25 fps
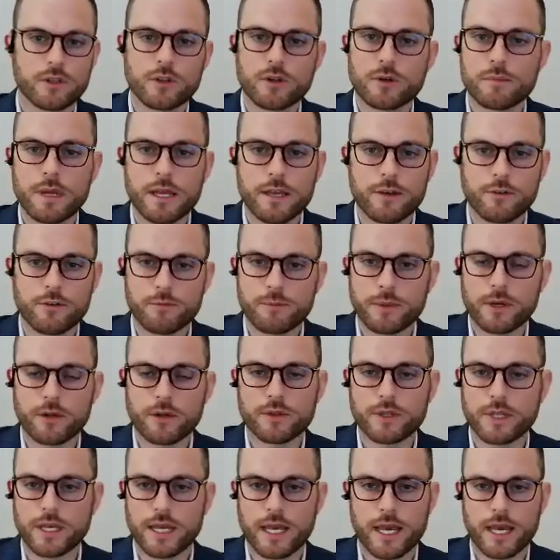there may have been
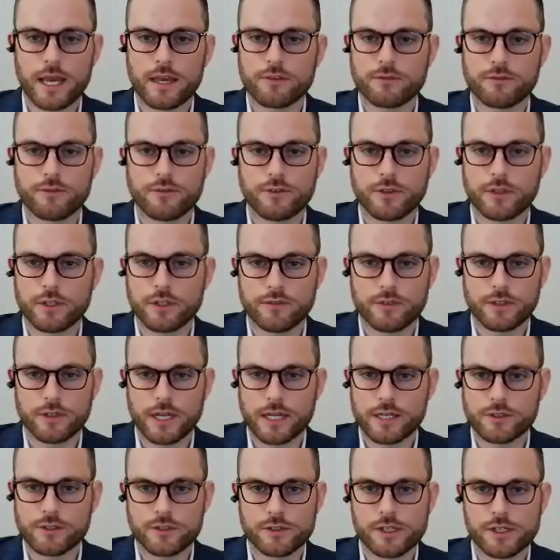only a handful of
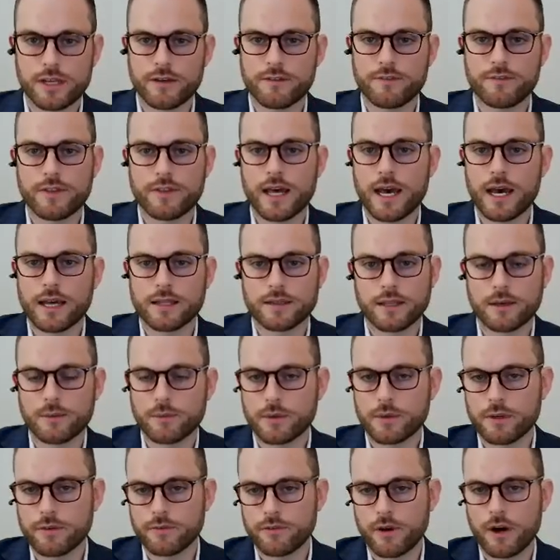lenders, if that,
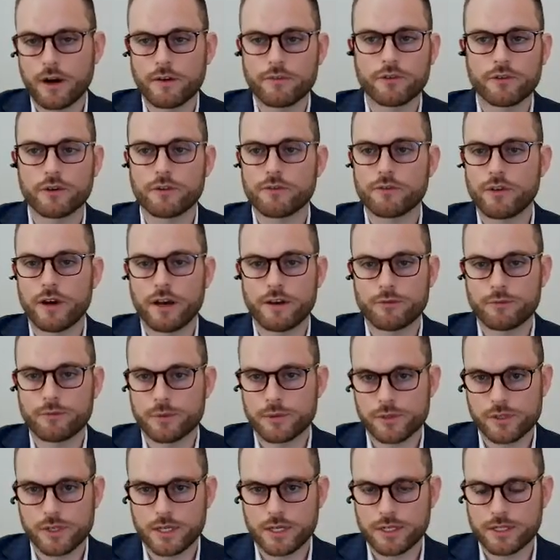that would have offered
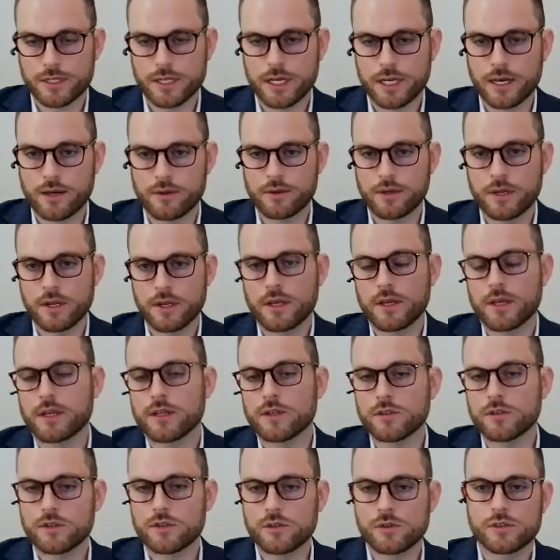5% down.
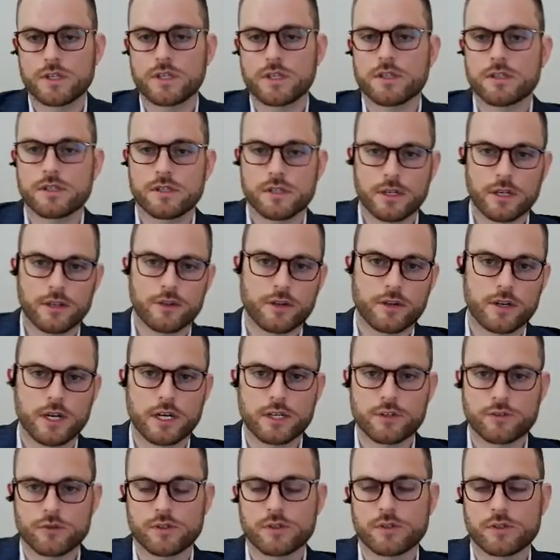And you do see this in other
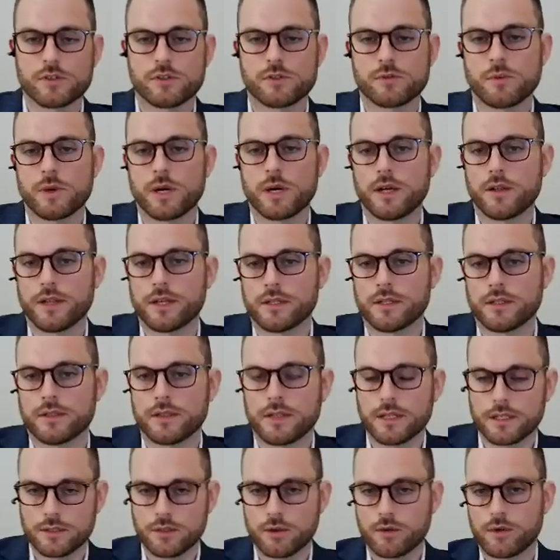countries as well
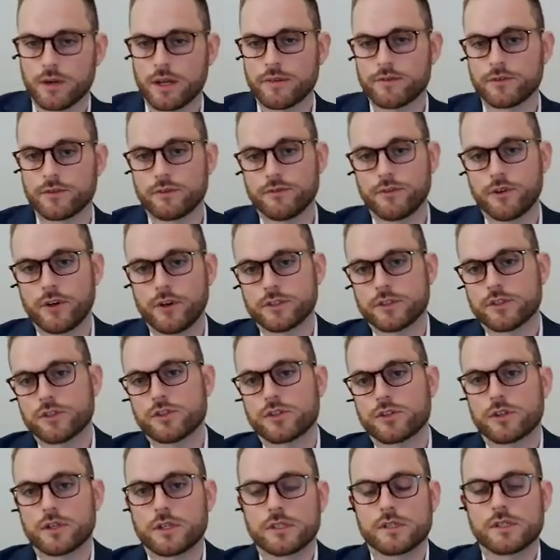that don't have default
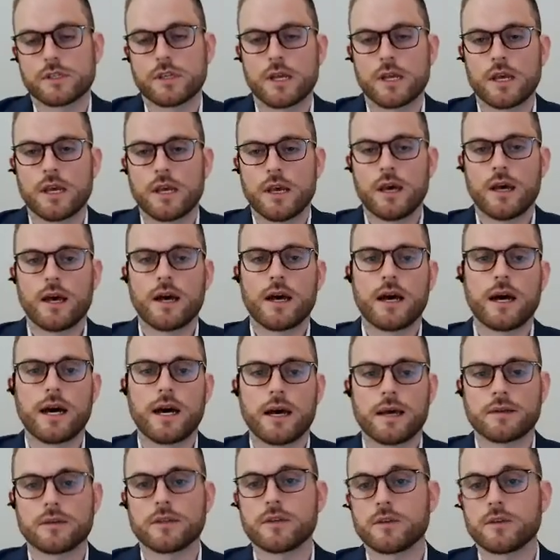insurance.
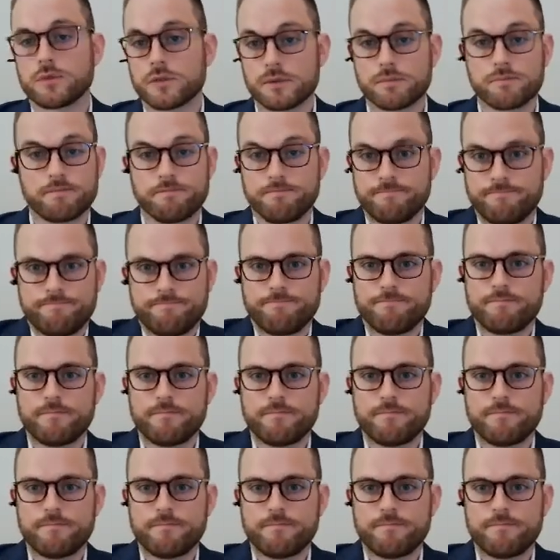Uh, you know, s-